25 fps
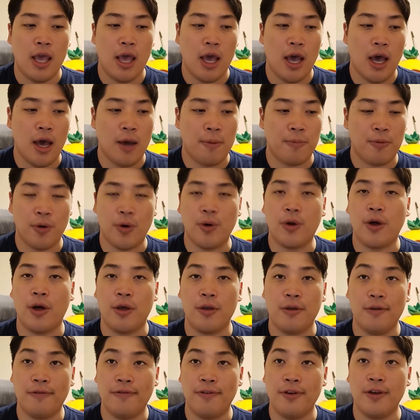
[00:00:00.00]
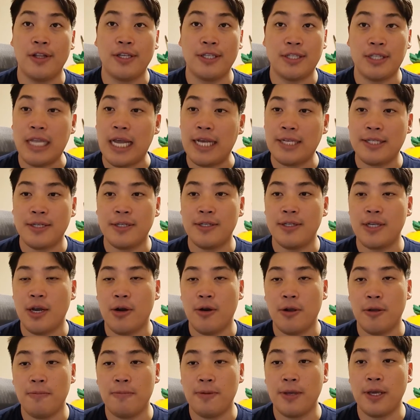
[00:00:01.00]
uh, protocol you feel is
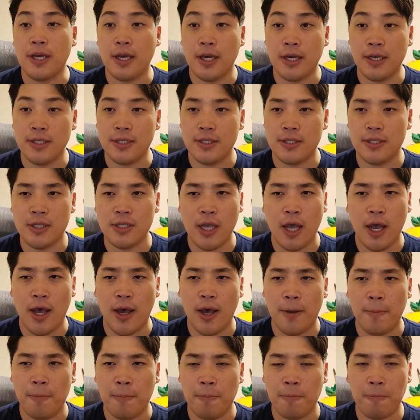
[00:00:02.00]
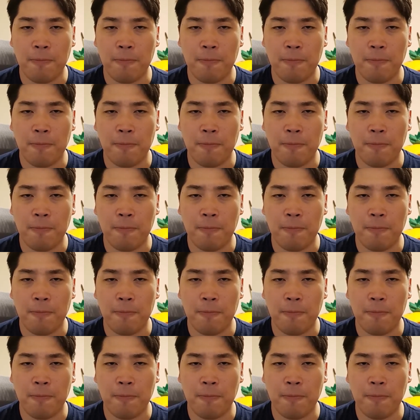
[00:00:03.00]
necessary because um,